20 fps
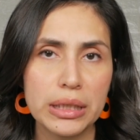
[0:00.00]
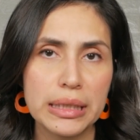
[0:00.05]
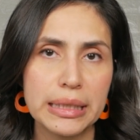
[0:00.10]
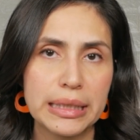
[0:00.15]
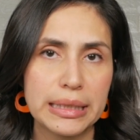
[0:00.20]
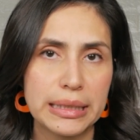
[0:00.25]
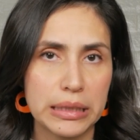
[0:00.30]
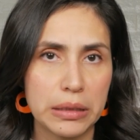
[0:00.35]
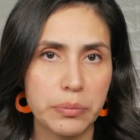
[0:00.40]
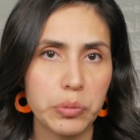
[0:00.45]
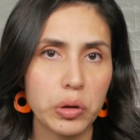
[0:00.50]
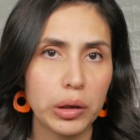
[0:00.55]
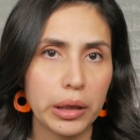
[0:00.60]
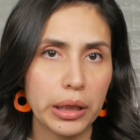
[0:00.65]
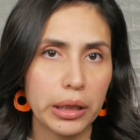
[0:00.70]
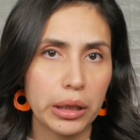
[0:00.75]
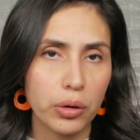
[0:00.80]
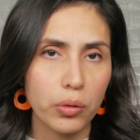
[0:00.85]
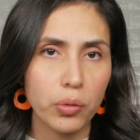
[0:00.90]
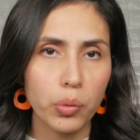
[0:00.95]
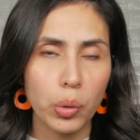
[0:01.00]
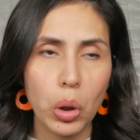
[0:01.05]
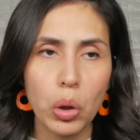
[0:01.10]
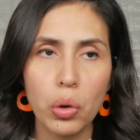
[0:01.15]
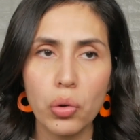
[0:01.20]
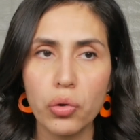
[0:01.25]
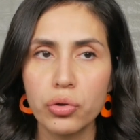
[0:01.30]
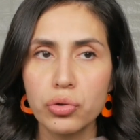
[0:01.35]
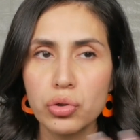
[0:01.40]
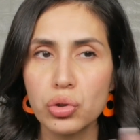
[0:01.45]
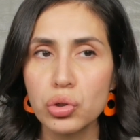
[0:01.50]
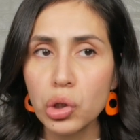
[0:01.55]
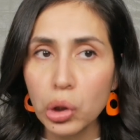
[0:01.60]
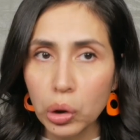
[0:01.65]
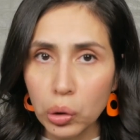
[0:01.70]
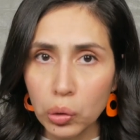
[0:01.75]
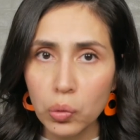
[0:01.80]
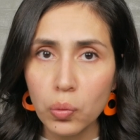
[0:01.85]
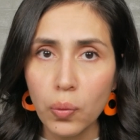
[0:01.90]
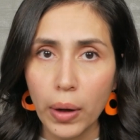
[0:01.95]
to stimulate growth
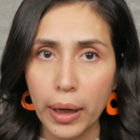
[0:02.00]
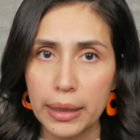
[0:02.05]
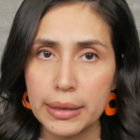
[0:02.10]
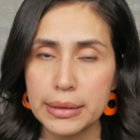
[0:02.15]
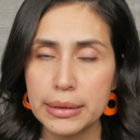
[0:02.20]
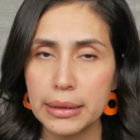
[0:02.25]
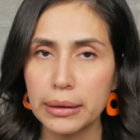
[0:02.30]
2 ways.